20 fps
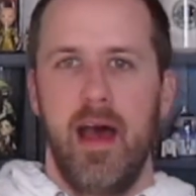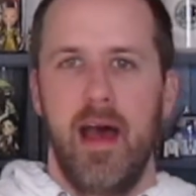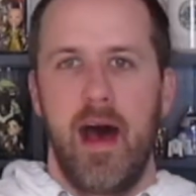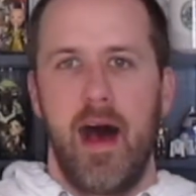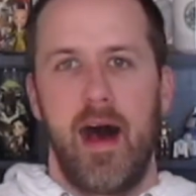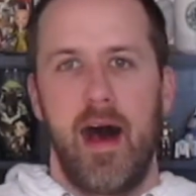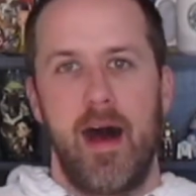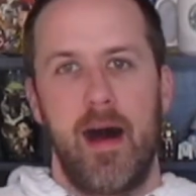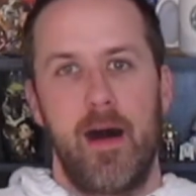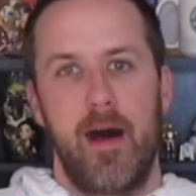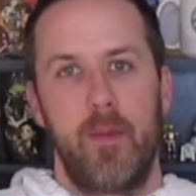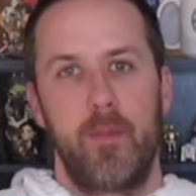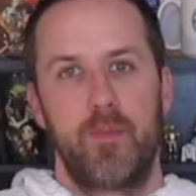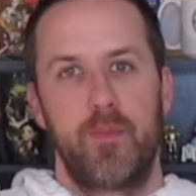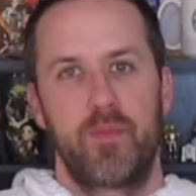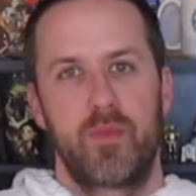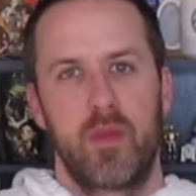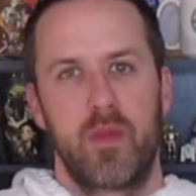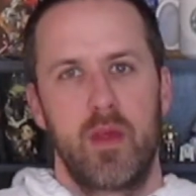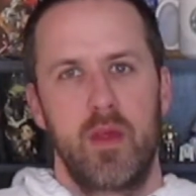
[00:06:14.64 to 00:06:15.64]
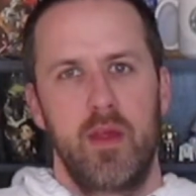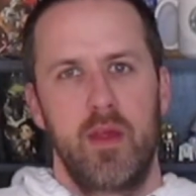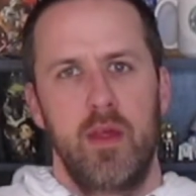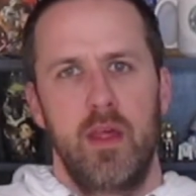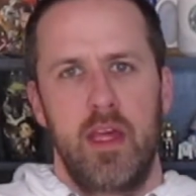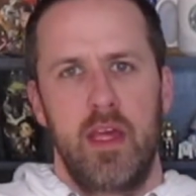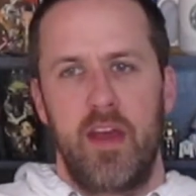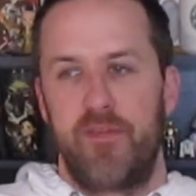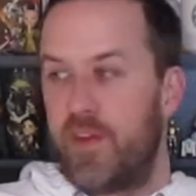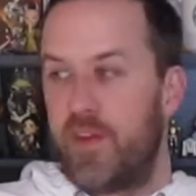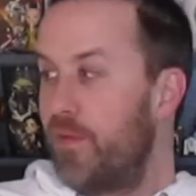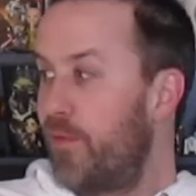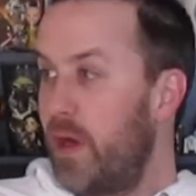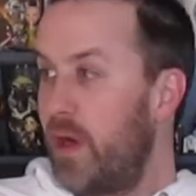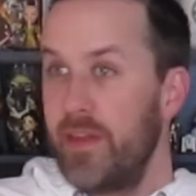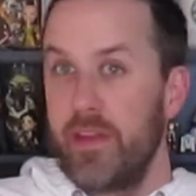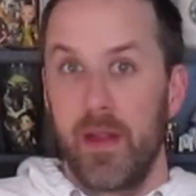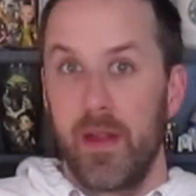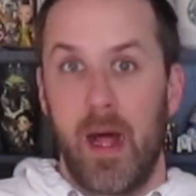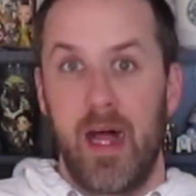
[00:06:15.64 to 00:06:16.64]
Um, if you've
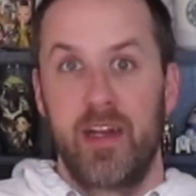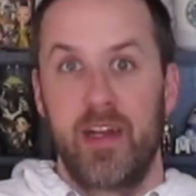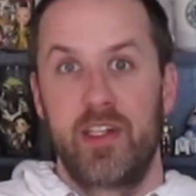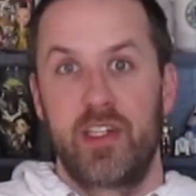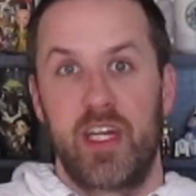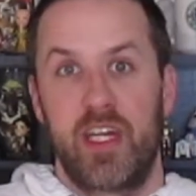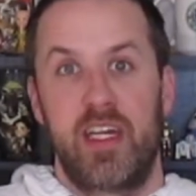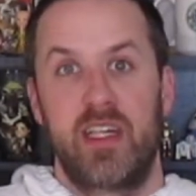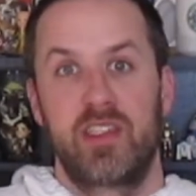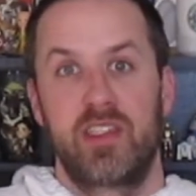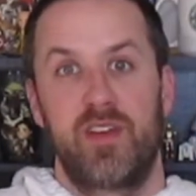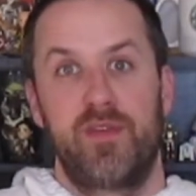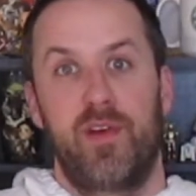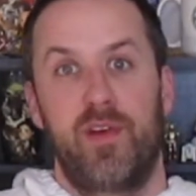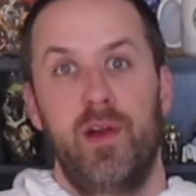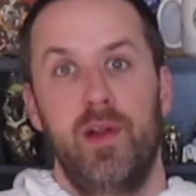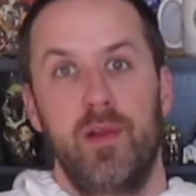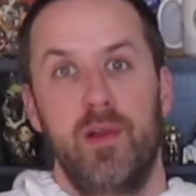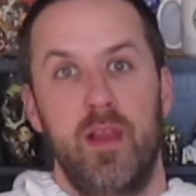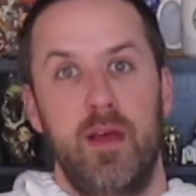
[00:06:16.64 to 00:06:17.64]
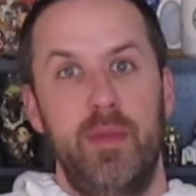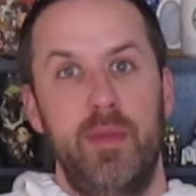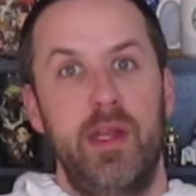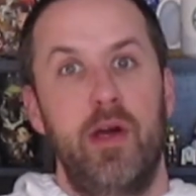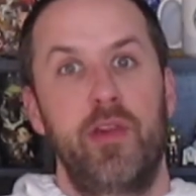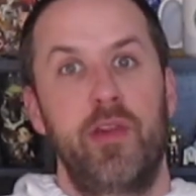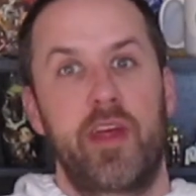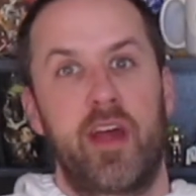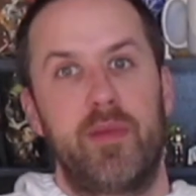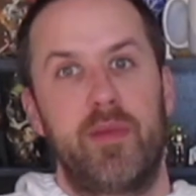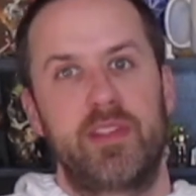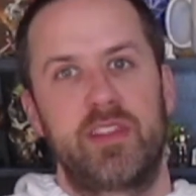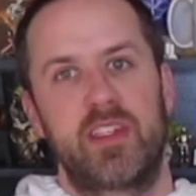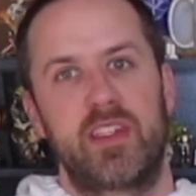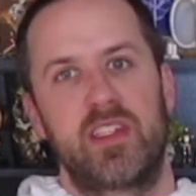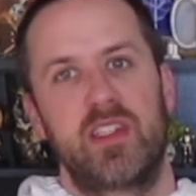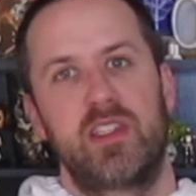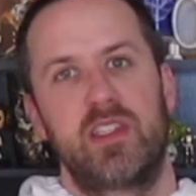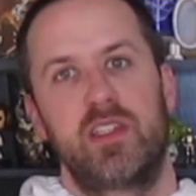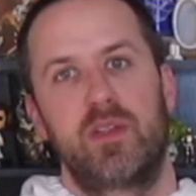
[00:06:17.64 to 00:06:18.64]
read The Light of Jedi so far, let me know in the comment
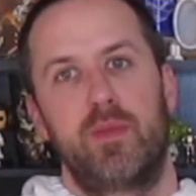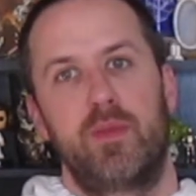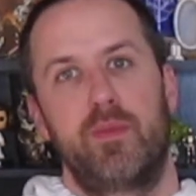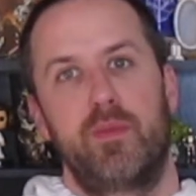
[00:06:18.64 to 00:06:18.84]
section